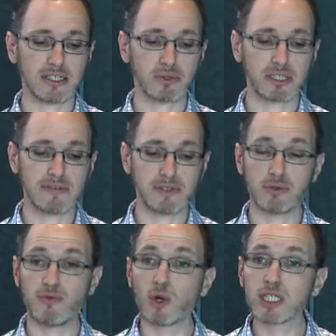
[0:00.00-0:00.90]
this would give
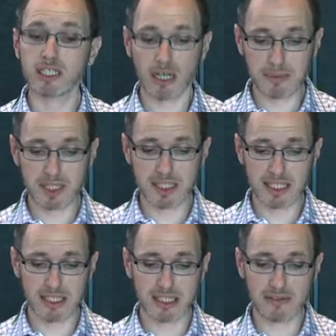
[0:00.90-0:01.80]
you 40 times the
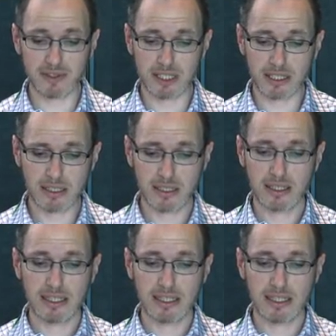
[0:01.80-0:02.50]
sensitivity.